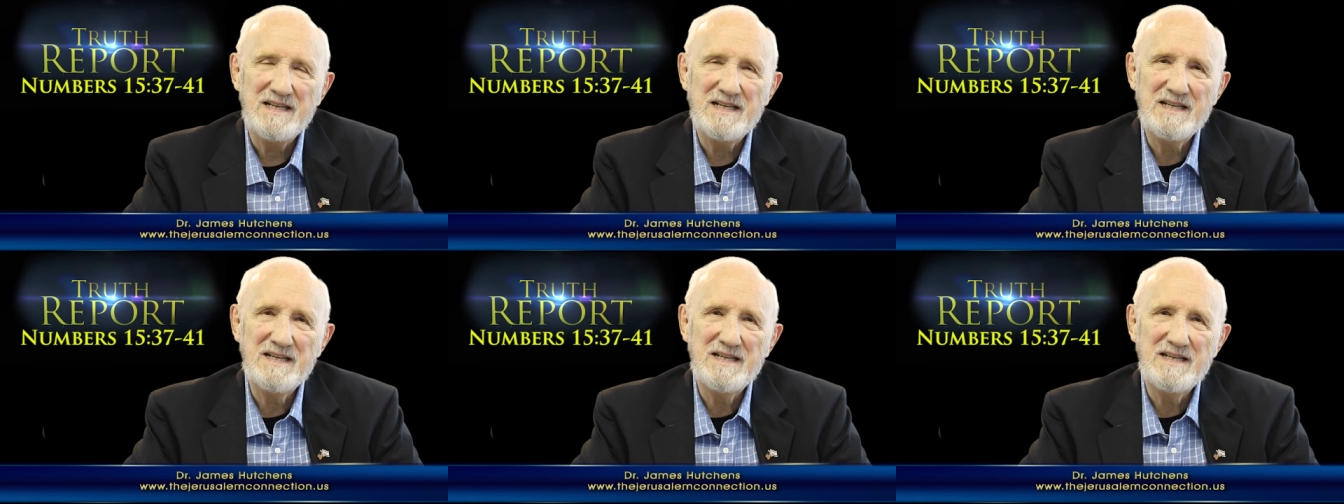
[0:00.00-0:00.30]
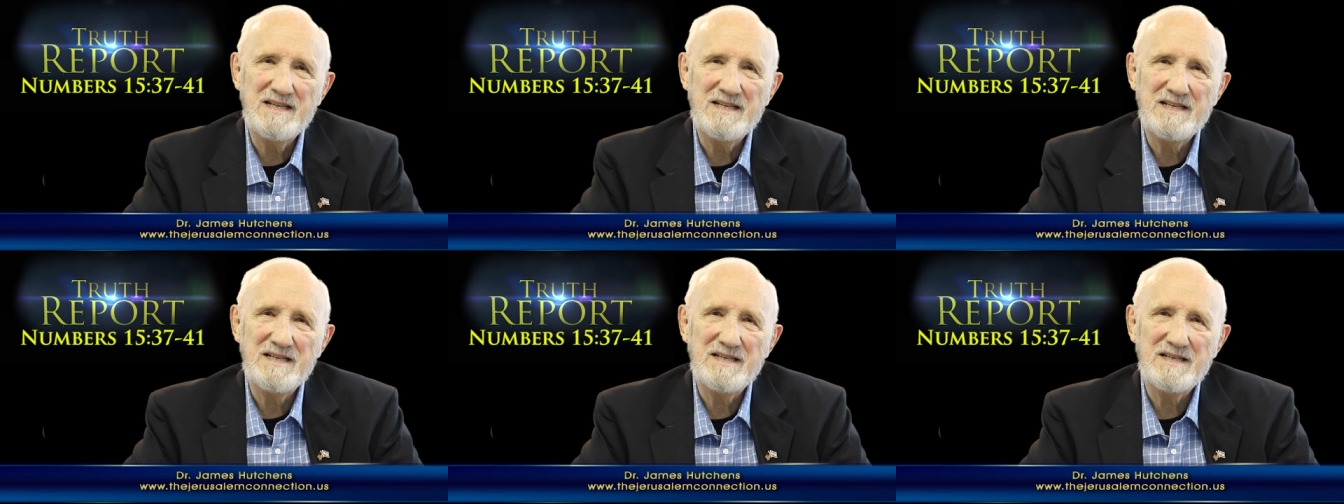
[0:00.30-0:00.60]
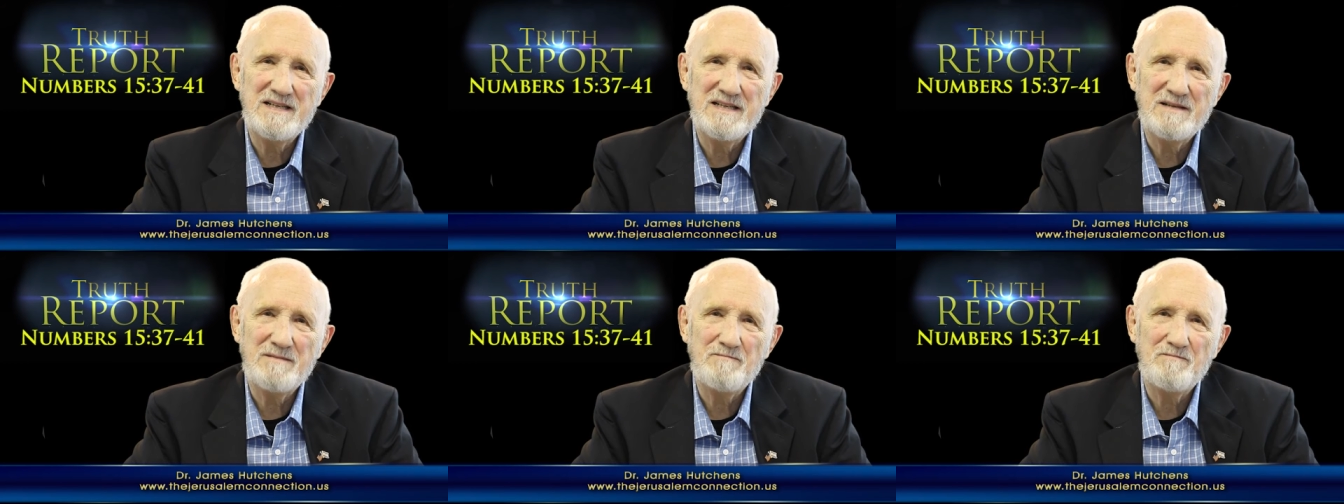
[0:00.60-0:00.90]

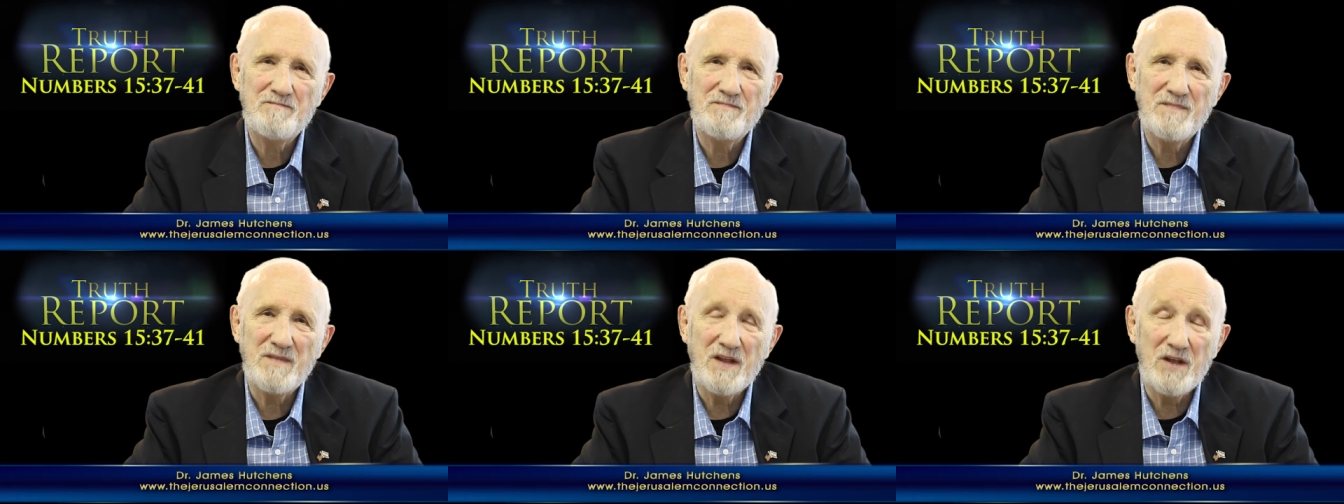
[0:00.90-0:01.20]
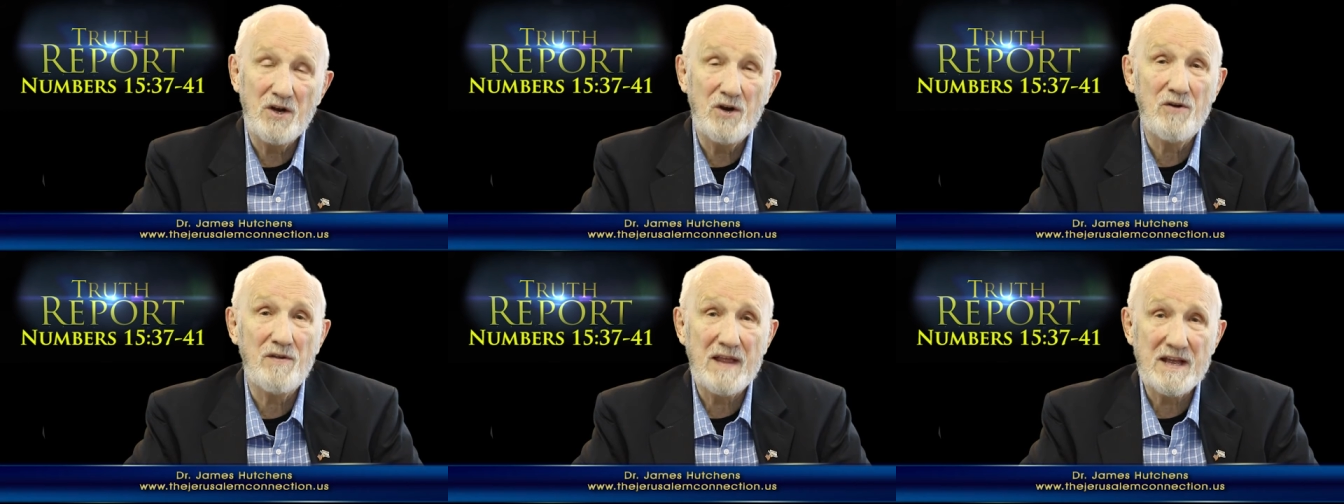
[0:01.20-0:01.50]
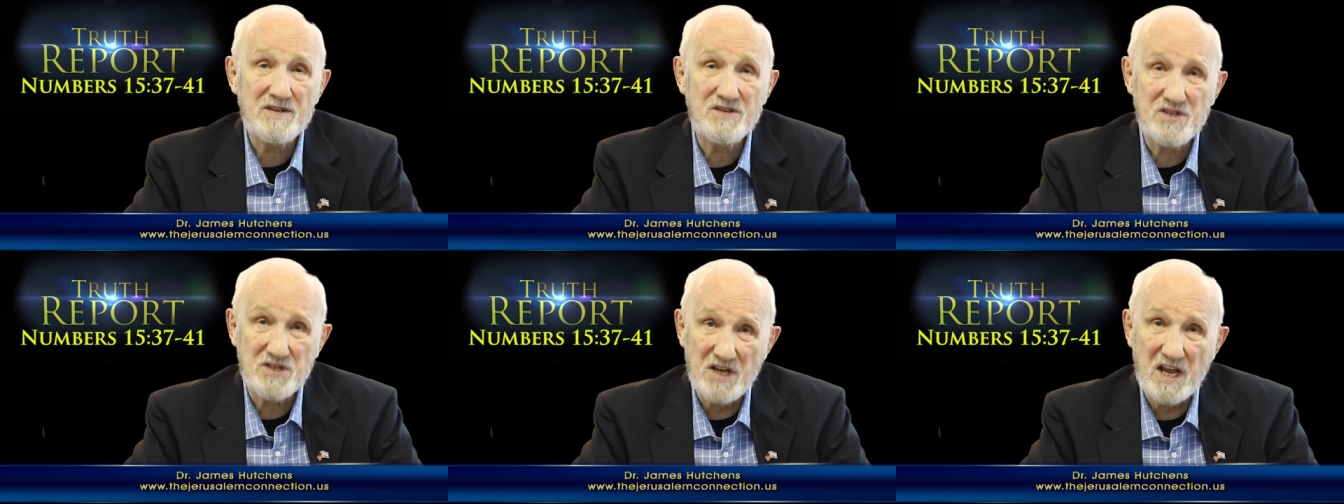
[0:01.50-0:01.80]
You know,
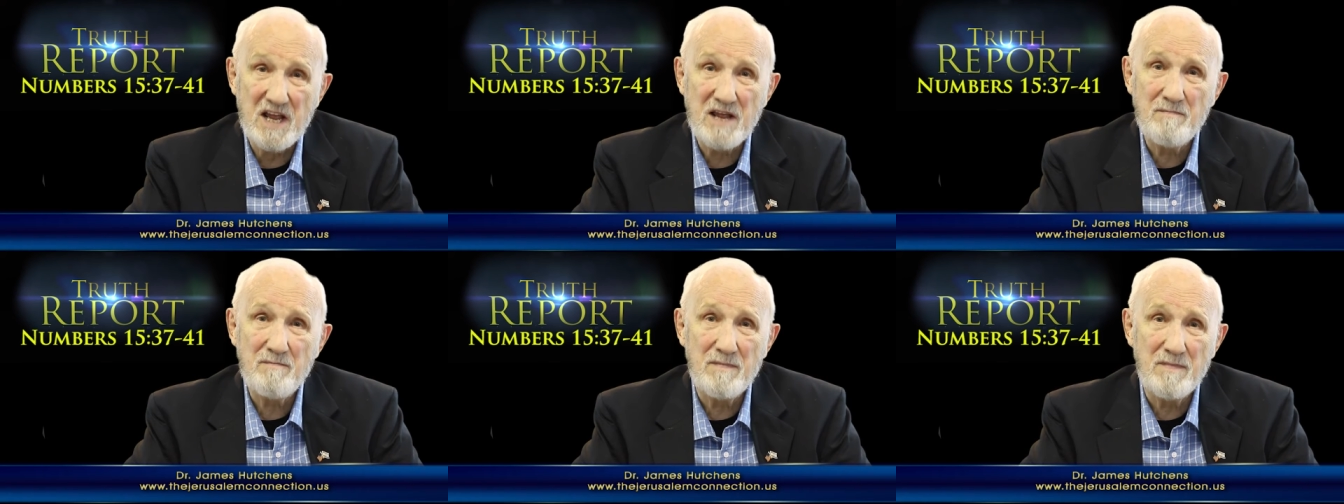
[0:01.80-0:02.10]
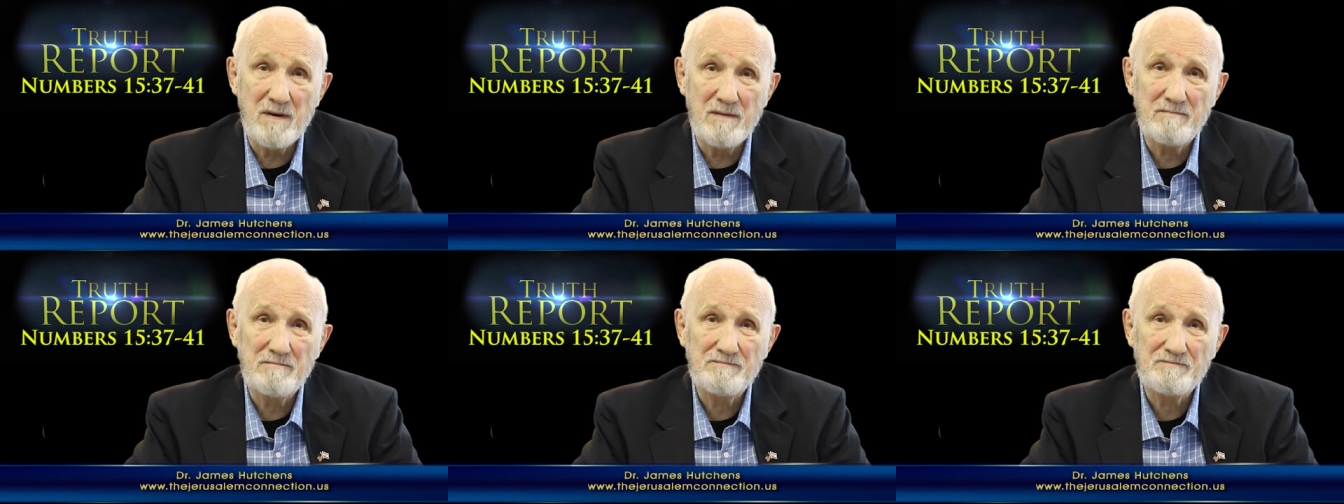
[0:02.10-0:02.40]
that same